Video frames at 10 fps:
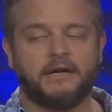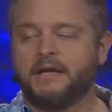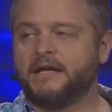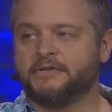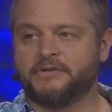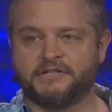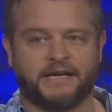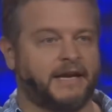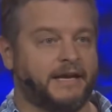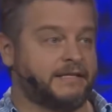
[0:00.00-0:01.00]
And as soon as I
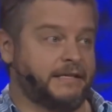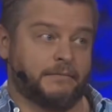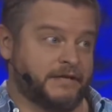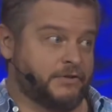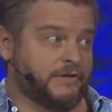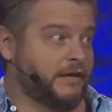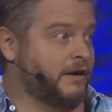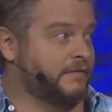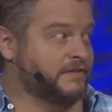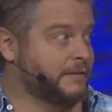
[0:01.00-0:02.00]
get on a team, I turn that
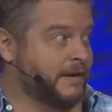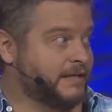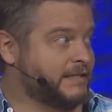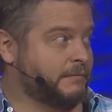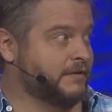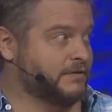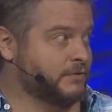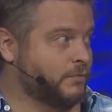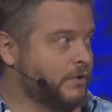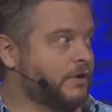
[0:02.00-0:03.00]
off because I'm on a team now, it
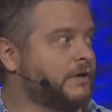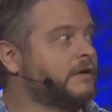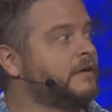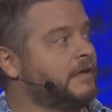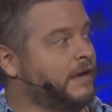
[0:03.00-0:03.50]
doesn't work,